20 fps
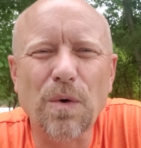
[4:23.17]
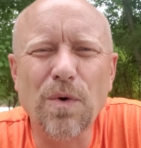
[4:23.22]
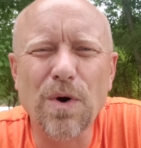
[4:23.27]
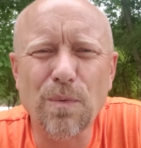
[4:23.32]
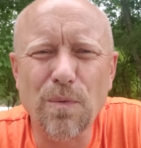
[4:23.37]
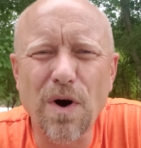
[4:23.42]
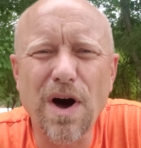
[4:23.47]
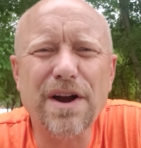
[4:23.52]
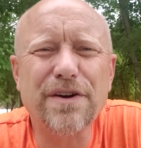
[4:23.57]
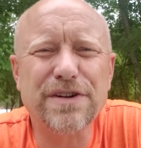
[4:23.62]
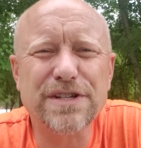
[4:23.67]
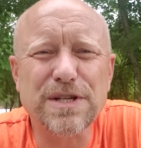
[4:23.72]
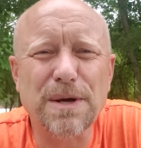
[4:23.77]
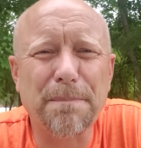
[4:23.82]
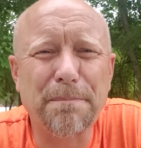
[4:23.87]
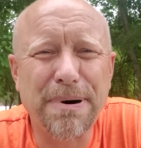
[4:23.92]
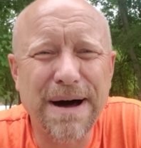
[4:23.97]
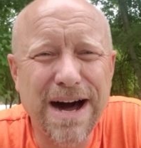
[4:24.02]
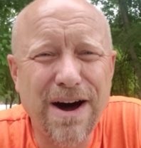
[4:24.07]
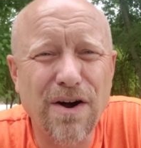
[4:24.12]
water is a
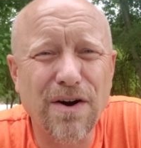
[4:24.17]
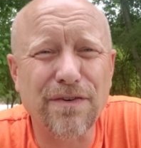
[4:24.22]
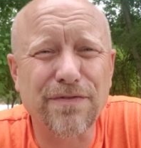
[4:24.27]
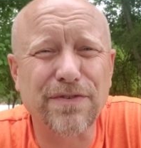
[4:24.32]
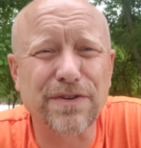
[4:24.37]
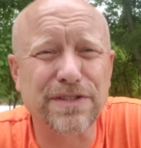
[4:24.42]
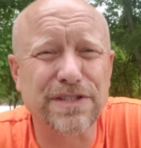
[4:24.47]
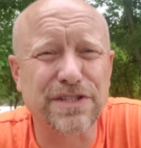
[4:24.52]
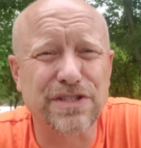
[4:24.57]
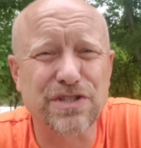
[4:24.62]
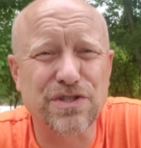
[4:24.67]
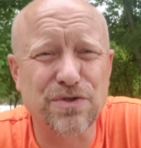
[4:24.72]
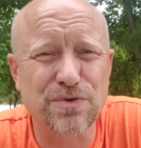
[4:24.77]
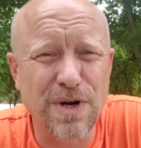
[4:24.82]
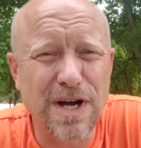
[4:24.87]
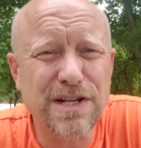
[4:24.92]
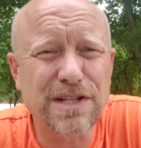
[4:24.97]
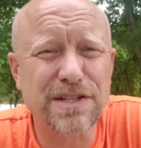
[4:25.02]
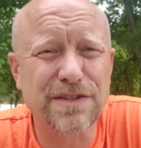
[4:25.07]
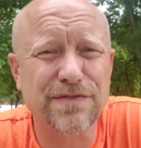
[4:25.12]
powerful
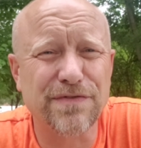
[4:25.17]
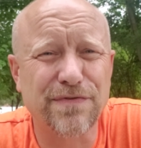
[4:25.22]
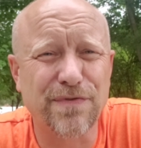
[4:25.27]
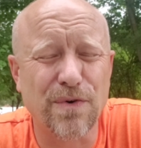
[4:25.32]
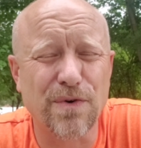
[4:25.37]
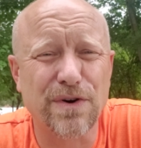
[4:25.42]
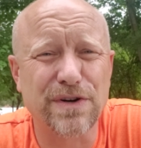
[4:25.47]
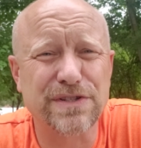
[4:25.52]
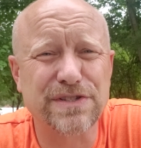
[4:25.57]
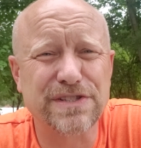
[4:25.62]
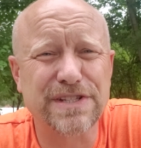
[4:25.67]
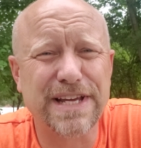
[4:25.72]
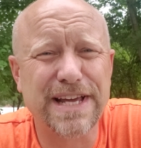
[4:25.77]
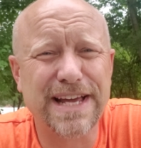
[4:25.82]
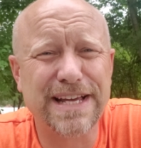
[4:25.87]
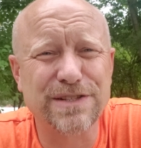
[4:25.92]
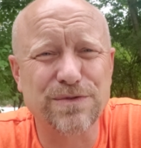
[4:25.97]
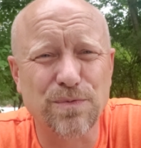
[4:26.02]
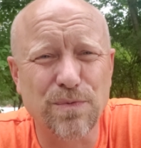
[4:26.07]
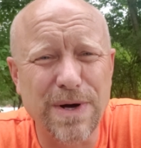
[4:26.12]
destructive force
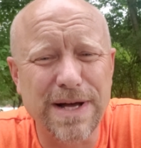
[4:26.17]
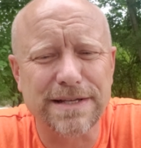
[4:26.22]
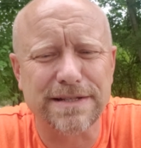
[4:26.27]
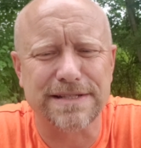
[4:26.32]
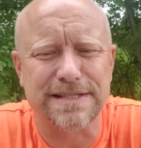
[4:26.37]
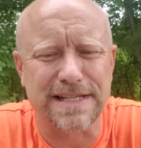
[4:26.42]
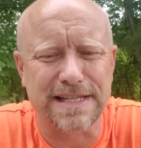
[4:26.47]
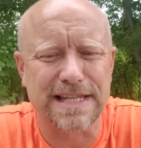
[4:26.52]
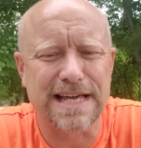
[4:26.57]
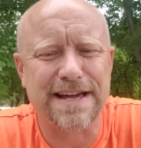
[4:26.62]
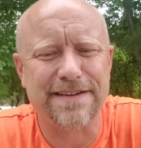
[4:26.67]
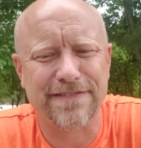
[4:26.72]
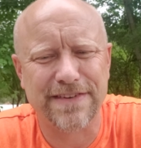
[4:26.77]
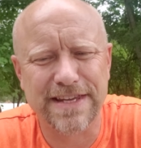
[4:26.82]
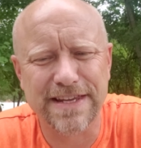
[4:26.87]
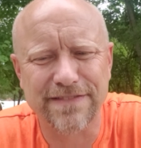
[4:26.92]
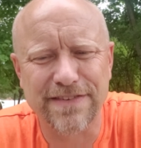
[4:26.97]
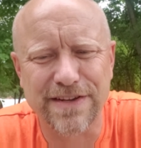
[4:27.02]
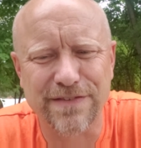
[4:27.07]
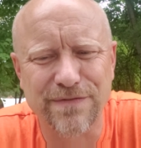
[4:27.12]
as well as a
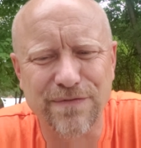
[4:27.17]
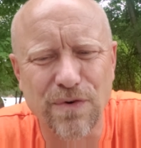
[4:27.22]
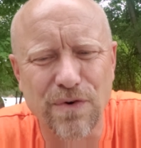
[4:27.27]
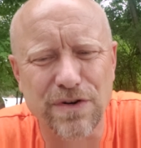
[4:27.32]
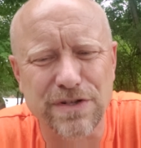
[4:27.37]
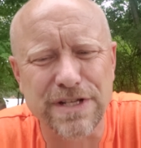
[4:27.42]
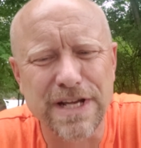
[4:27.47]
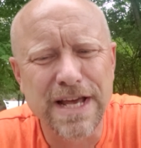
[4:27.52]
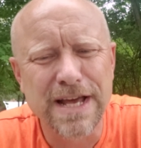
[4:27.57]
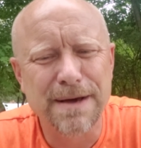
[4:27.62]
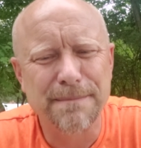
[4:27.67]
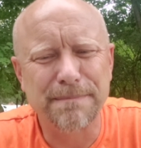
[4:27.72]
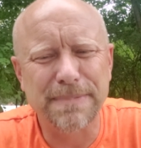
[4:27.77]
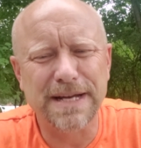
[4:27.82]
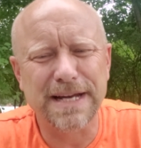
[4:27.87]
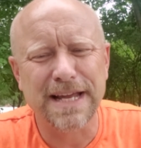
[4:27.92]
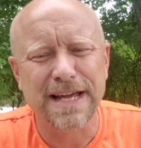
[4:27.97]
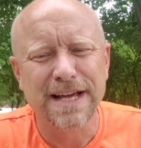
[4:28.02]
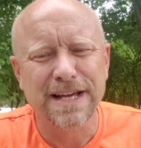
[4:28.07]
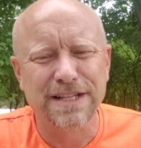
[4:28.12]
life-giving force.
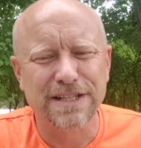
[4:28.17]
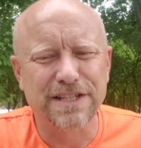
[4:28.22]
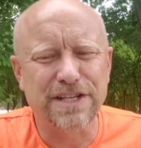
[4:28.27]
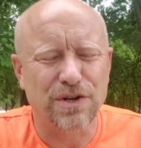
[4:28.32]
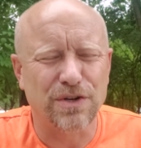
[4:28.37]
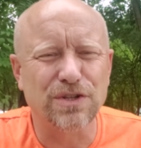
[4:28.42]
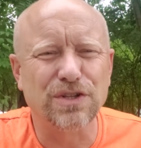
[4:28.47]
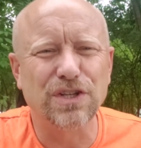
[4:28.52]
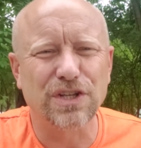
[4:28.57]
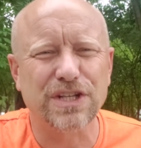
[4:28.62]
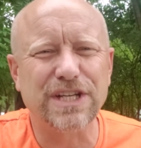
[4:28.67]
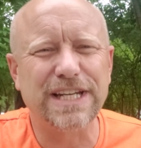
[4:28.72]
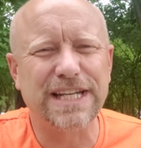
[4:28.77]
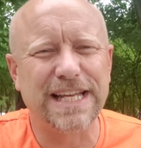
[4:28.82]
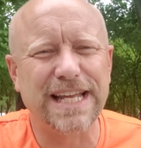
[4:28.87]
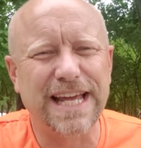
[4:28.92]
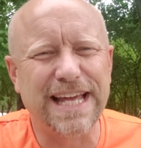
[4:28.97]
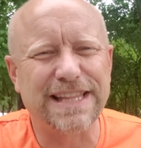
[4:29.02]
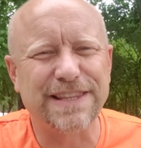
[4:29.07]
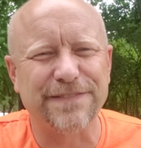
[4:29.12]
But, you know, looking
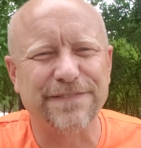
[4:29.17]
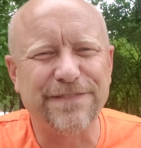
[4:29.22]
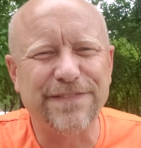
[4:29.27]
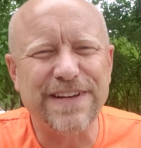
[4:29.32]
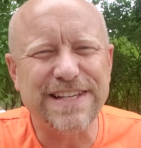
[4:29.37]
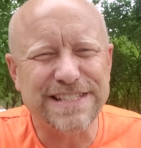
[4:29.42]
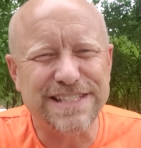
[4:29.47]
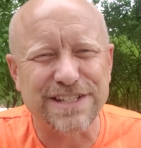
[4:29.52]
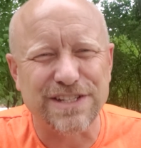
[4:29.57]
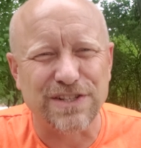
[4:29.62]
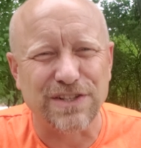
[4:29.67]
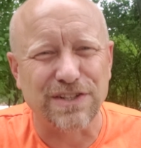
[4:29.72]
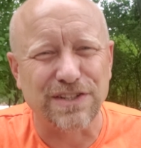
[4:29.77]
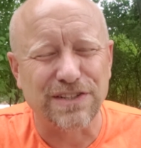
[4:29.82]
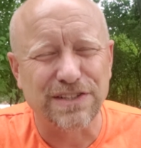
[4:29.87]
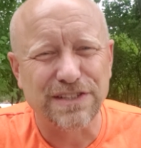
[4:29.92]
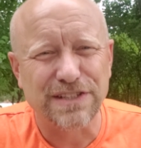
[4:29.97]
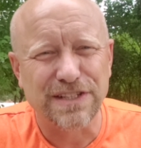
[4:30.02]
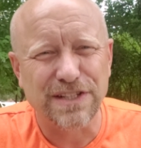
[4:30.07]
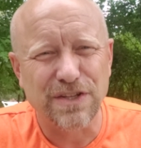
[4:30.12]
at the
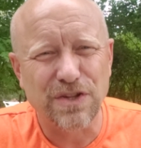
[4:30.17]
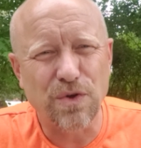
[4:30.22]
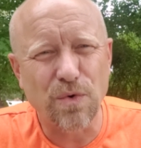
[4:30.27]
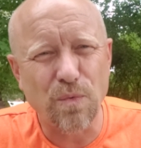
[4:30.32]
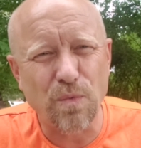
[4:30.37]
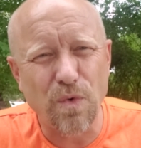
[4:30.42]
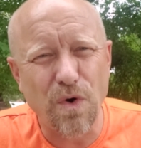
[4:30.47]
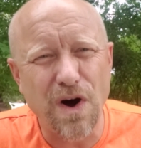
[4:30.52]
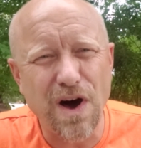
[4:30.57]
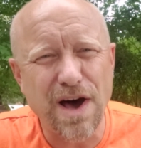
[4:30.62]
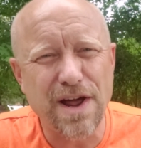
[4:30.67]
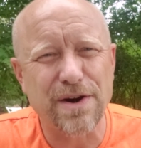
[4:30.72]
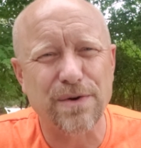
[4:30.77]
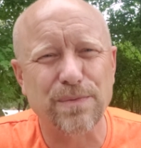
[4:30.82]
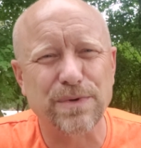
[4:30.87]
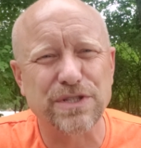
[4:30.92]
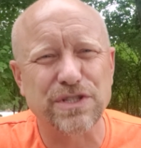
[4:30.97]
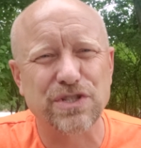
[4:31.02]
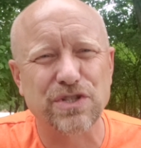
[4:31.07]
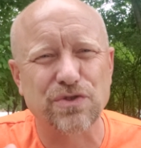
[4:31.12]
physical, the water
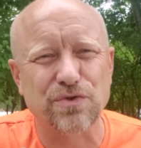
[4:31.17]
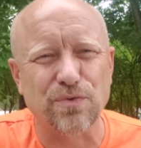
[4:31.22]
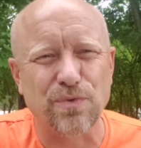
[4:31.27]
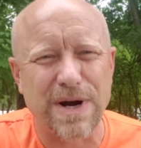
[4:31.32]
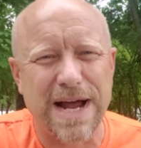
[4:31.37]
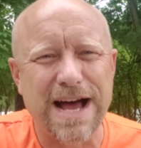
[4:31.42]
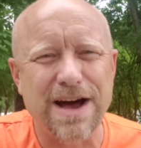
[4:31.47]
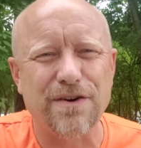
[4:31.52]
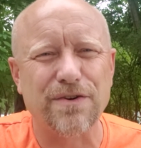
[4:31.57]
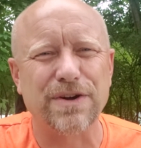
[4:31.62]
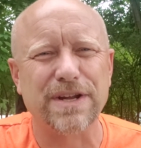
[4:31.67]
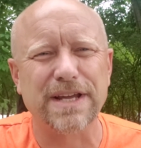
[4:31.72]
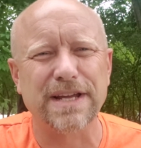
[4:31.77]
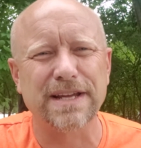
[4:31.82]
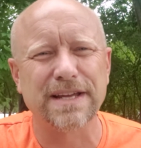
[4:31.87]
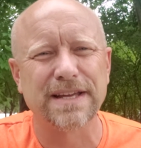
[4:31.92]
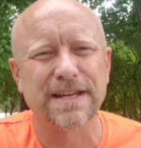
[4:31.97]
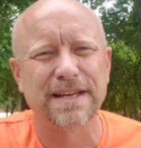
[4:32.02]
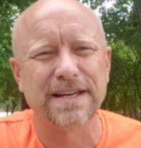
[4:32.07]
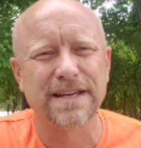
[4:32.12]
was
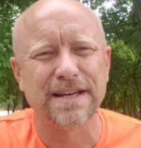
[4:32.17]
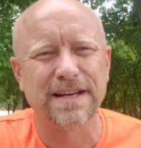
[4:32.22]
drowning